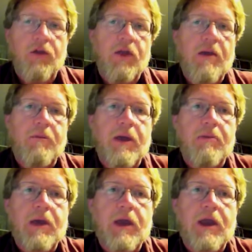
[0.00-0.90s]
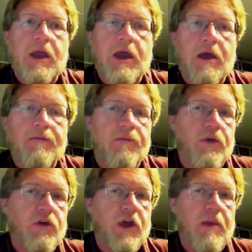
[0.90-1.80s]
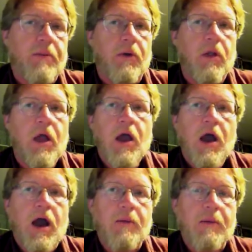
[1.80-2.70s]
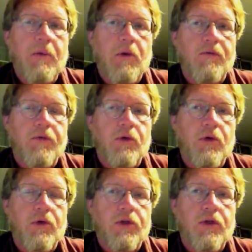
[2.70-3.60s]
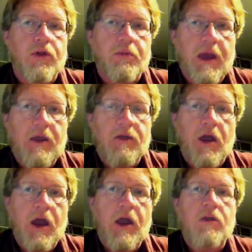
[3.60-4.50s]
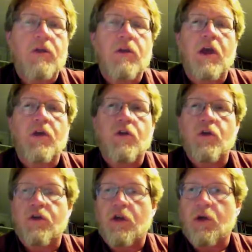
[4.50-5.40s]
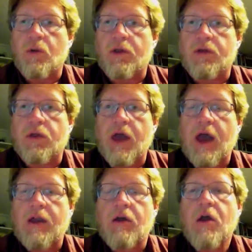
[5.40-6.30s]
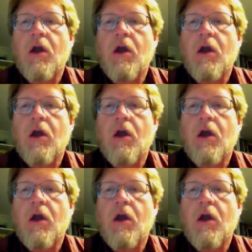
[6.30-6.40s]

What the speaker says: So that may be, for example, I report for Earth and Space Science, students that are going through that,